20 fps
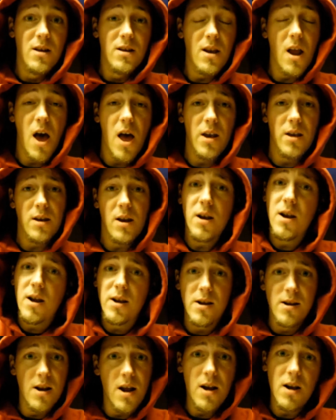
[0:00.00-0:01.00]
Nut, nut,
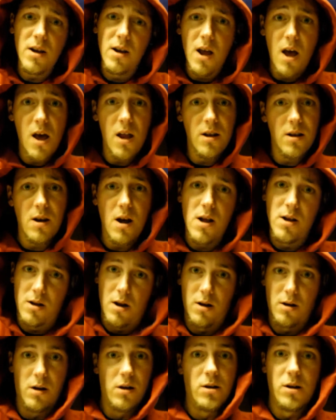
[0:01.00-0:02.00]
nut, nut, nut, nut, nut,
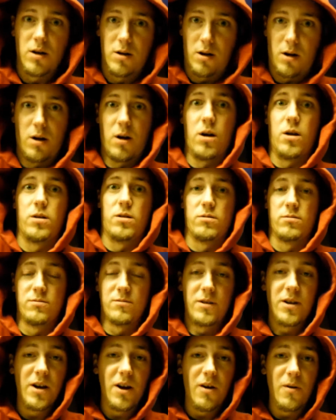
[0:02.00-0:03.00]
nut, nut, nut,
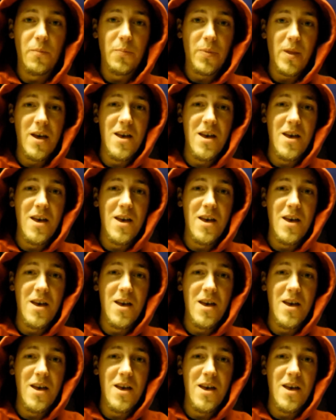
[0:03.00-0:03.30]
nut, you know?